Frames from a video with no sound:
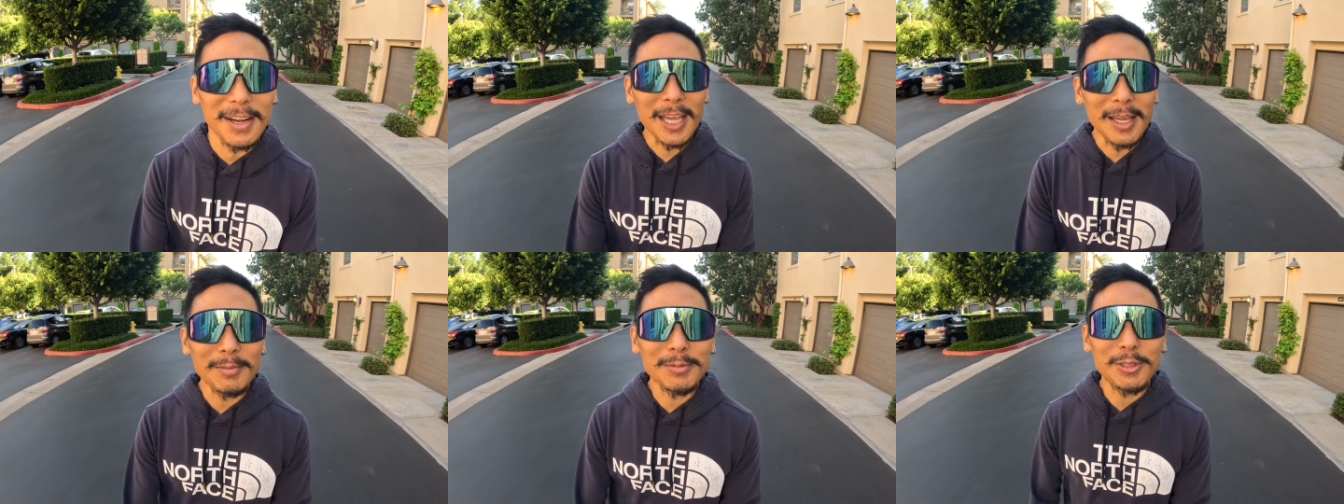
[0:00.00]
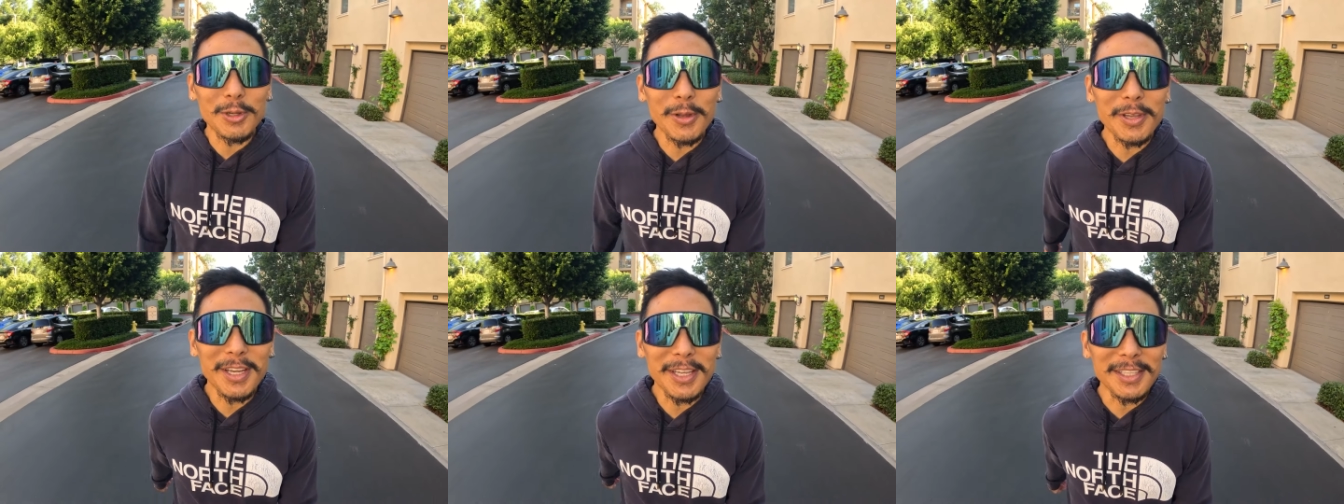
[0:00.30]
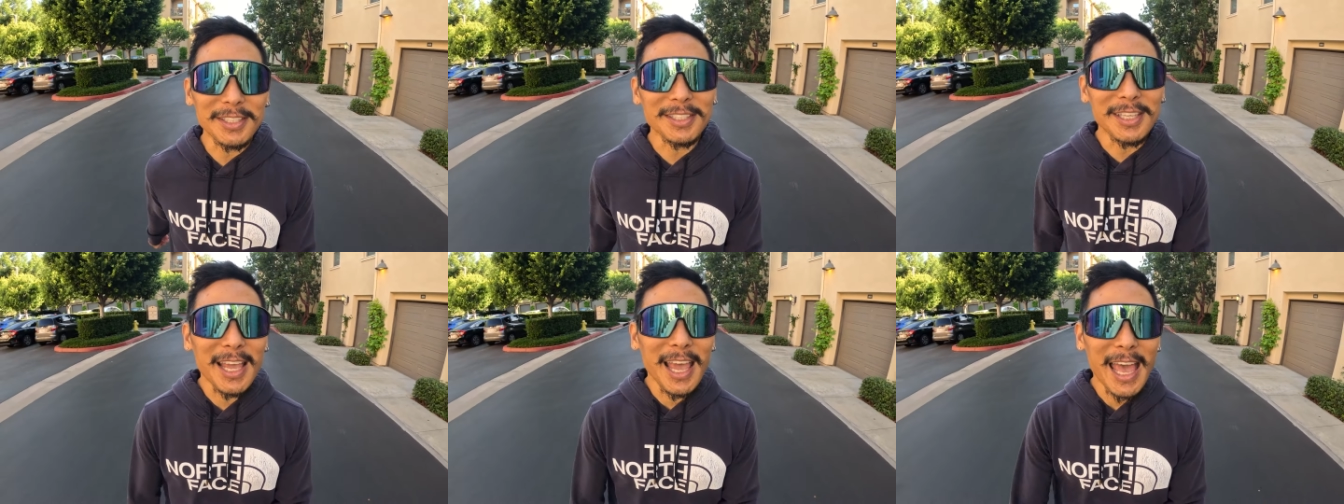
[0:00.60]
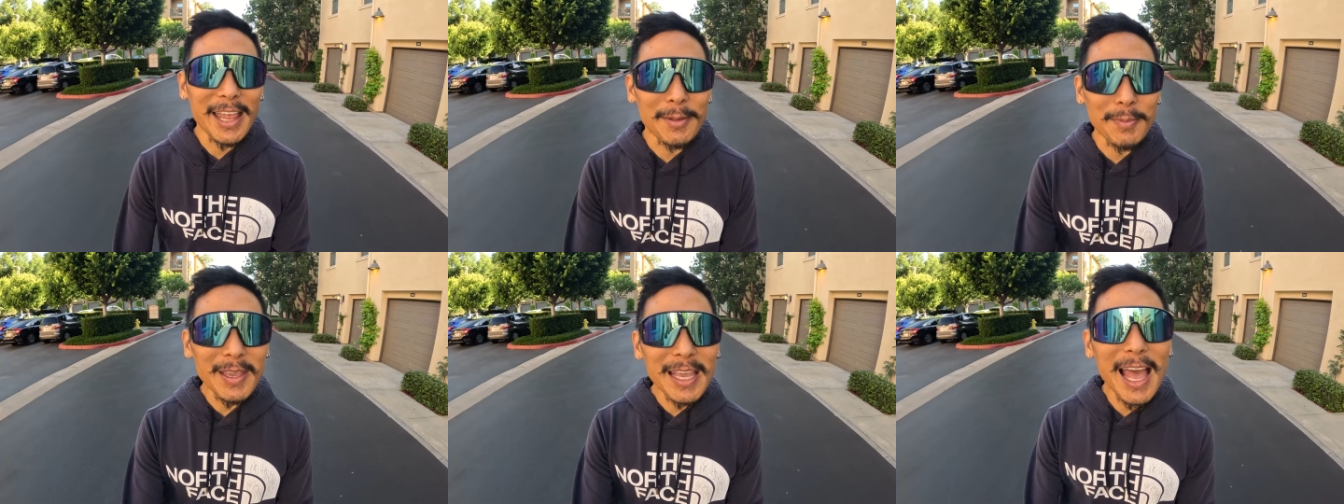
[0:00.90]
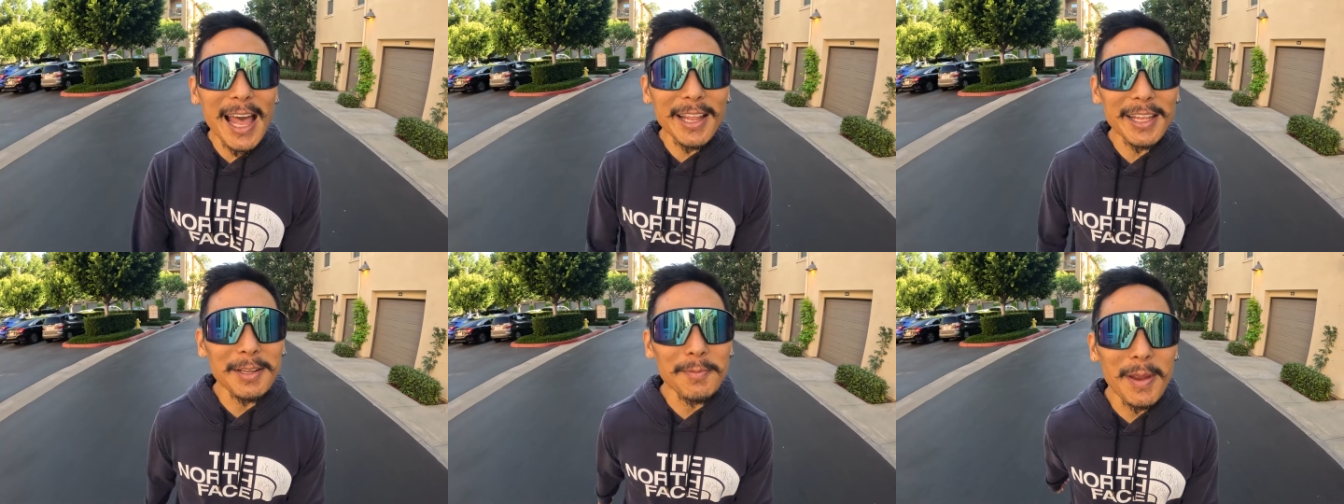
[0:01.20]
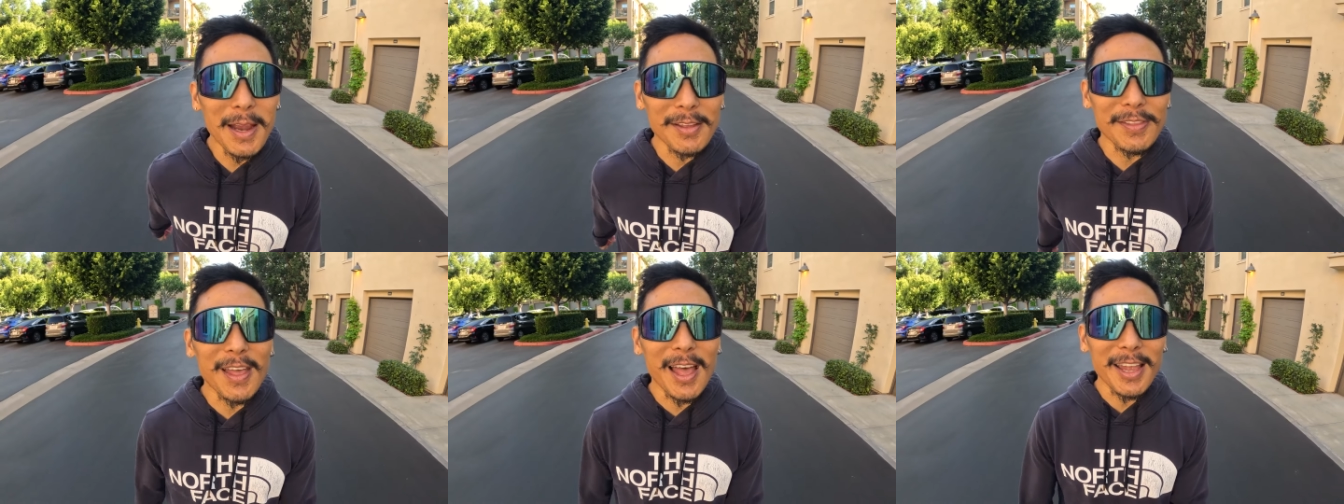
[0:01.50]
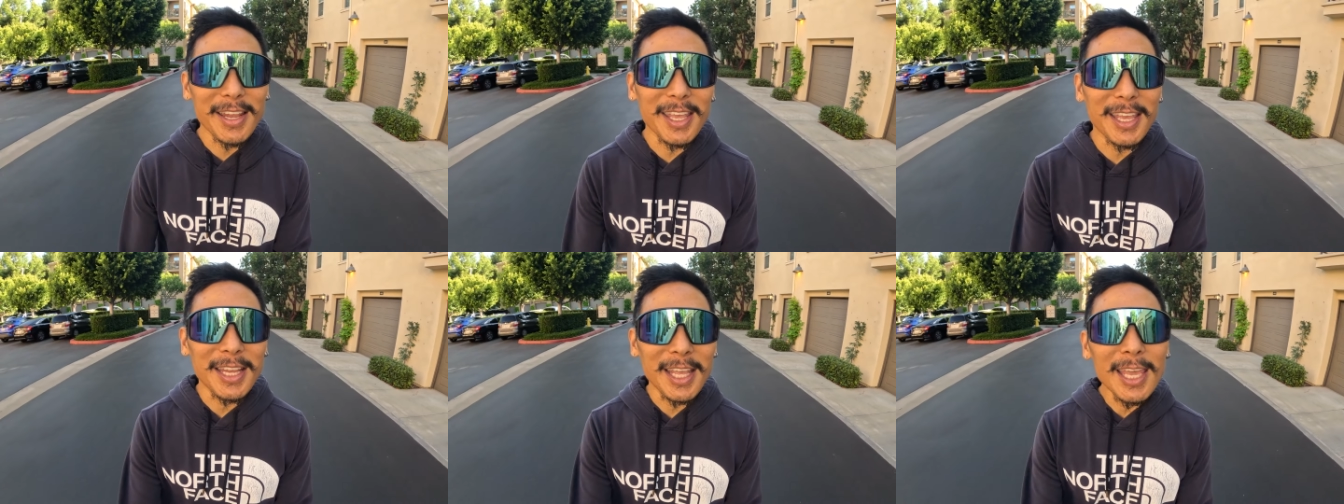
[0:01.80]
Come join us at the Big Island
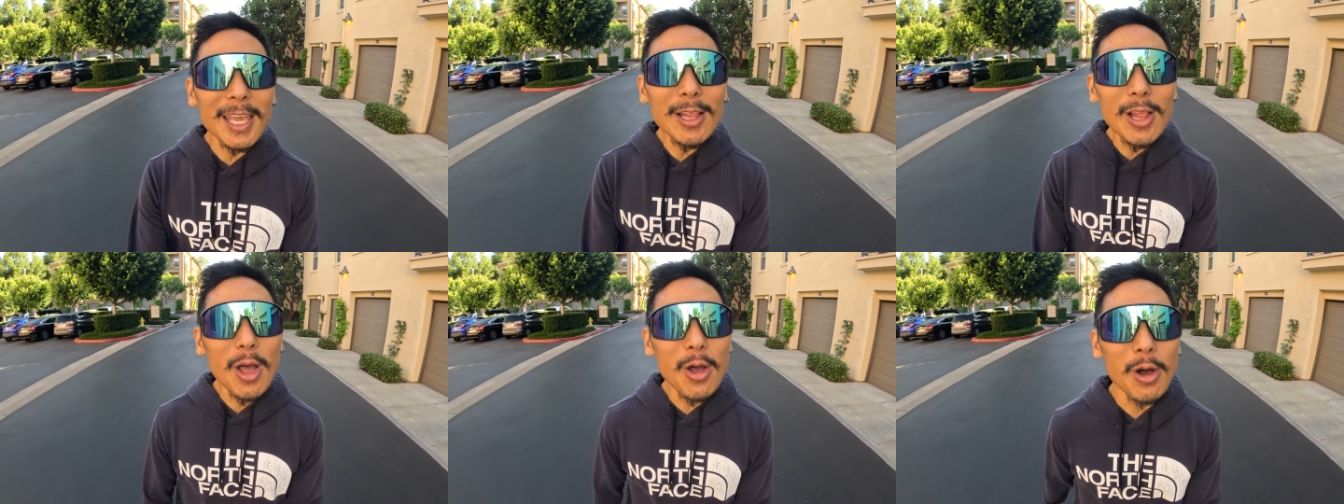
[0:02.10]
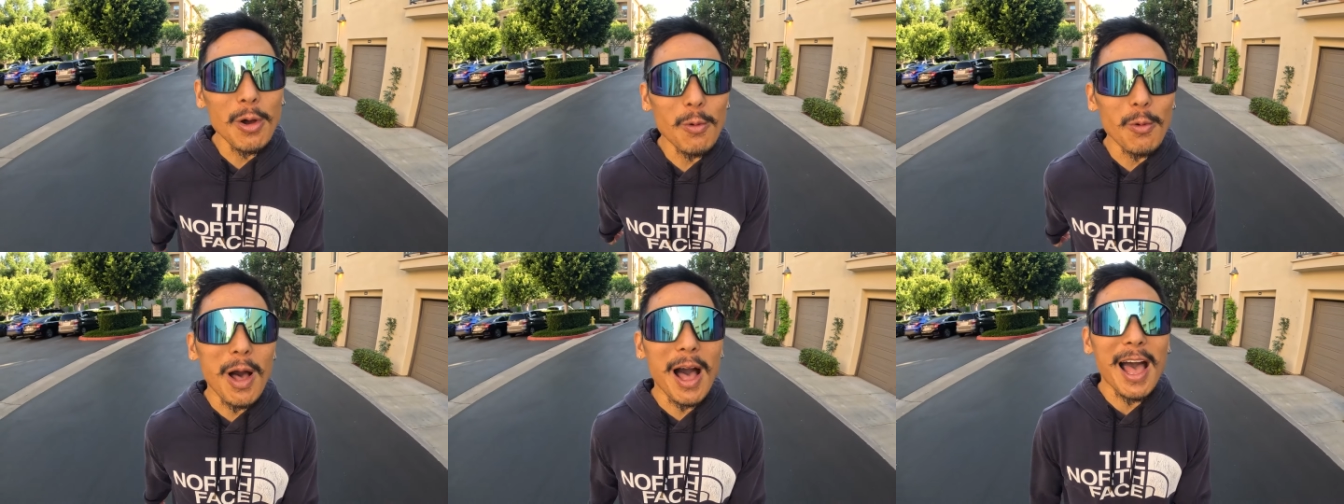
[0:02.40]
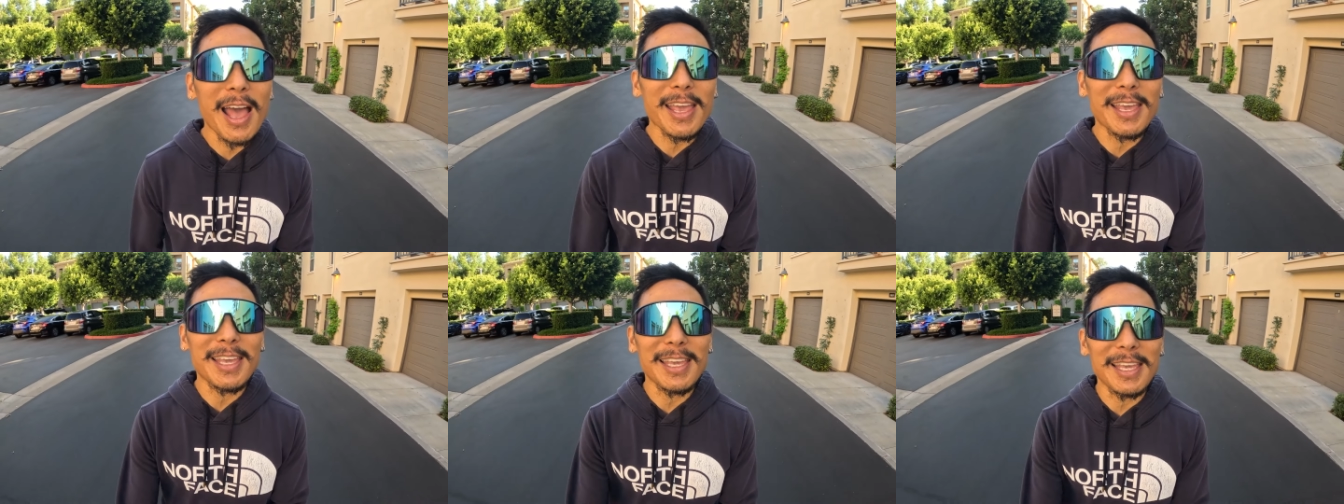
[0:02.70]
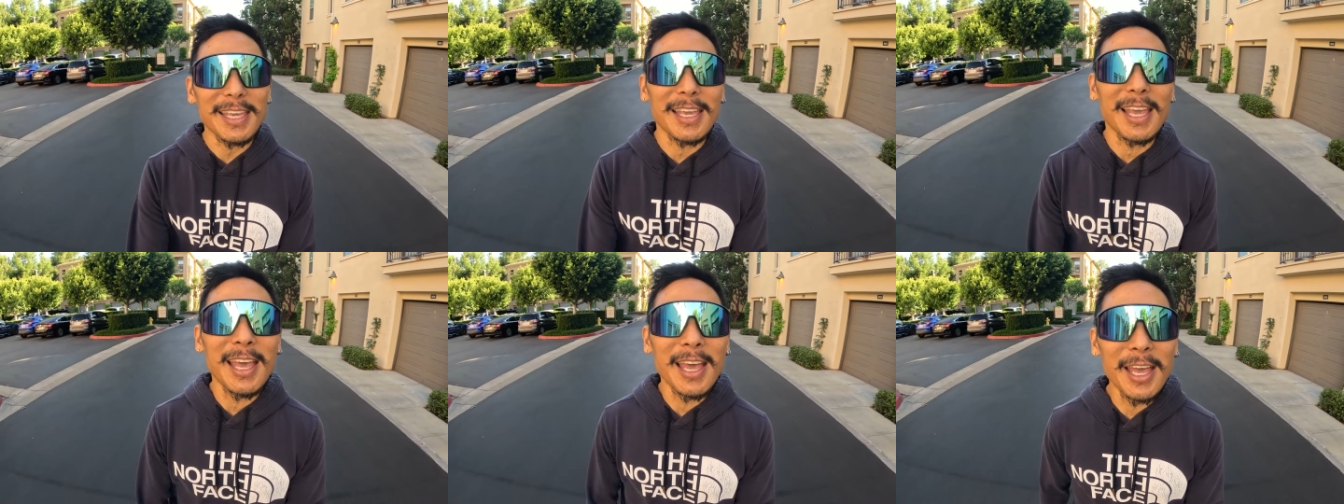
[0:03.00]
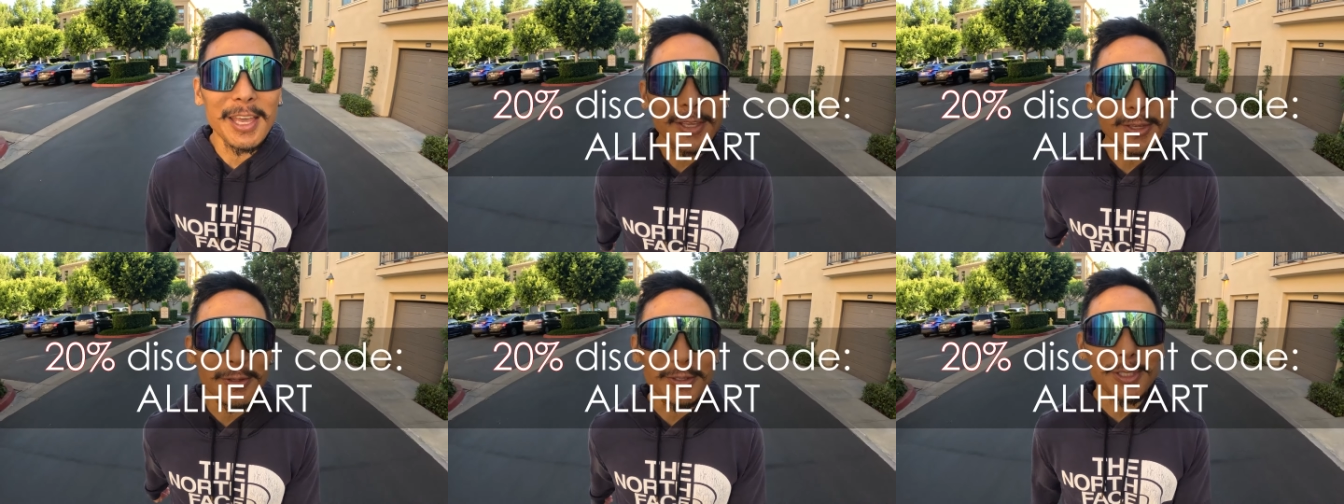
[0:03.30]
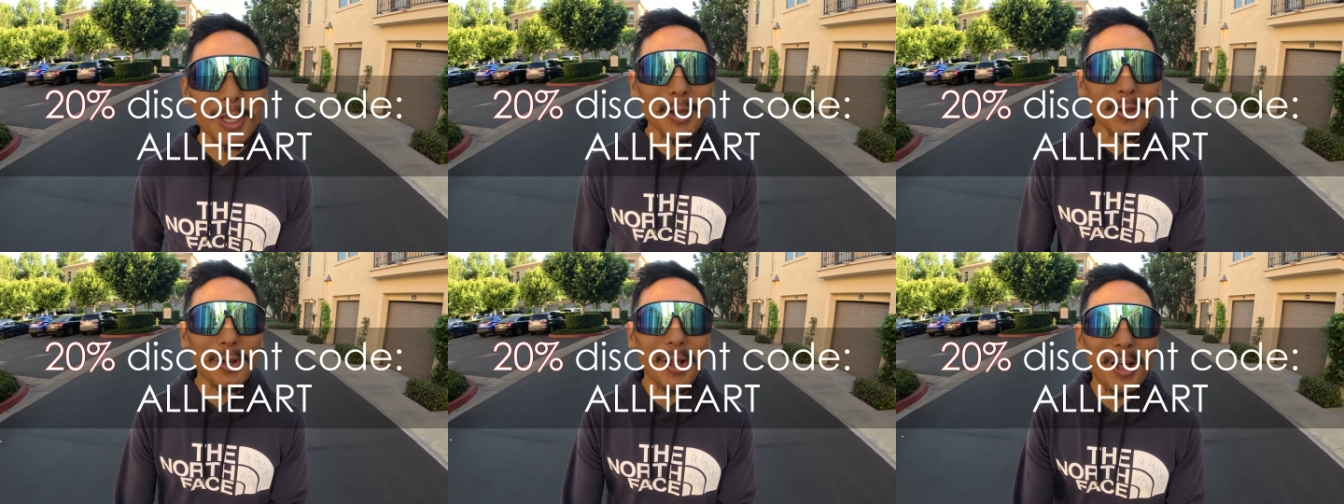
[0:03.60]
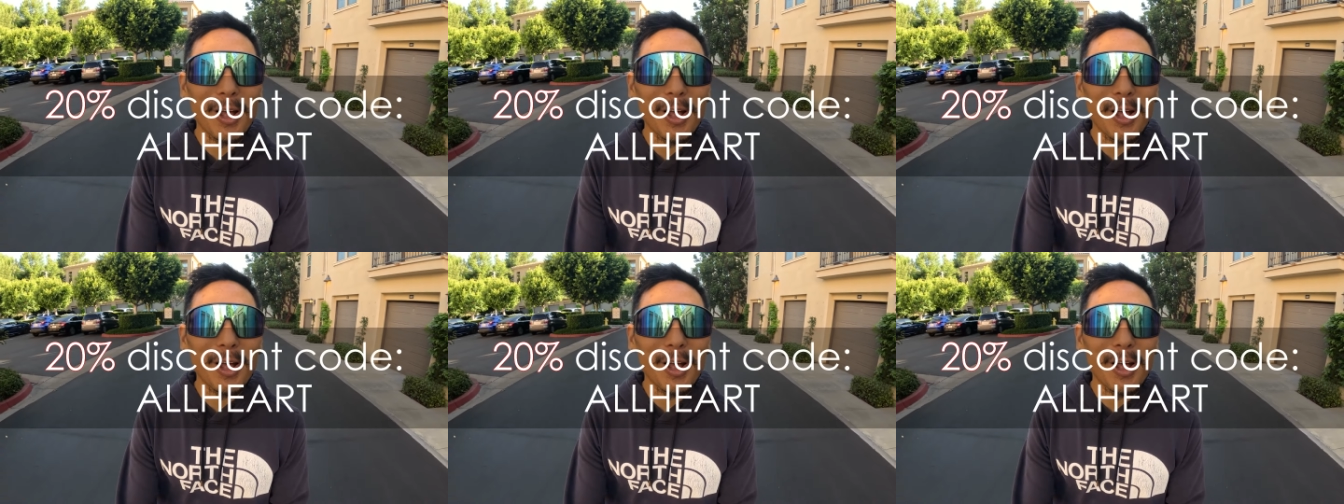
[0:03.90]
Marathon in Hilo, Hawaii. Use code